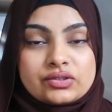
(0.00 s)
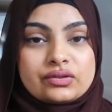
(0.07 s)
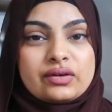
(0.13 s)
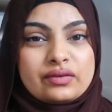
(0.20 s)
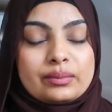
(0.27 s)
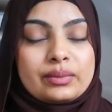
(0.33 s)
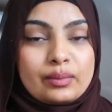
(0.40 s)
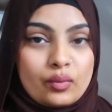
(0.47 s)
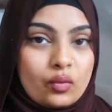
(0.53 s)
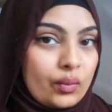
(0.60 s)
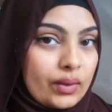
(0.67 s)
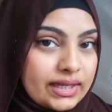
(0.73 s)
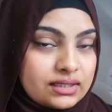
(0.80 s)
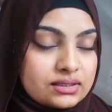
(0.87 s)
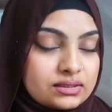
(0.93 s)
It'll give it a bit more
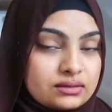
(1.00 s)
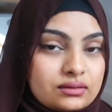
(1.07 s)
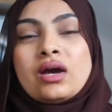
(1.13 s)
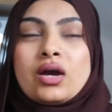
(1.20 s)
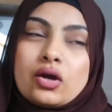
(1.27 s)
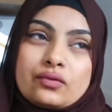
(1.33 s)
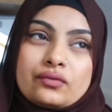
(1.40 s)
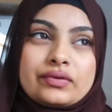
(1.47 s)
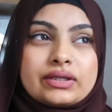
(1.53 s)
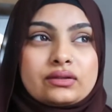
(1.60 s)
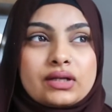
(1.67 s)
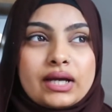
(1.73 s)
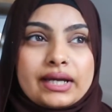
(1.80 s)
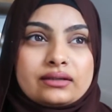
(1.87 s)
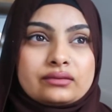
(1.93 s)
weight. Hopefully it'll
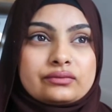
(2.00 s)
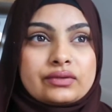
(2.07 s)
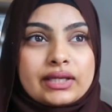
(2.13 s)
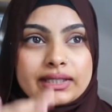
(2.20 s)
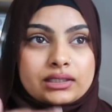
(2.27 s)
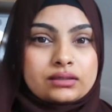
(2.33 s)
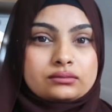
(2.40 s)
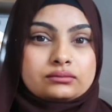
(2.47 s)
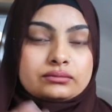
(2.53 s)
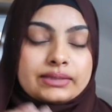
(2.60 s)
kind of like